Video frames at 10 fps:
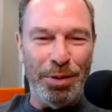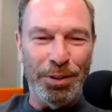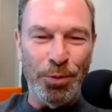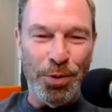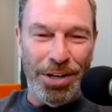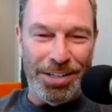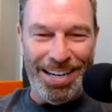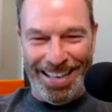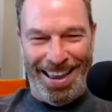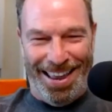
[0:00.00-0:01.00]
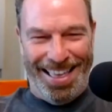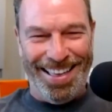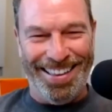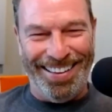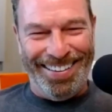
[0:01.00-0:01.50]
people to watch.
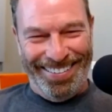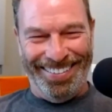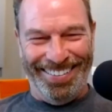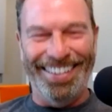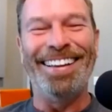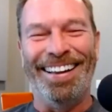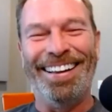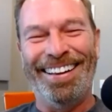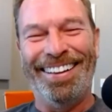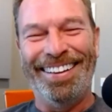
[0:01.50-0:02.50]
Oh yeah, good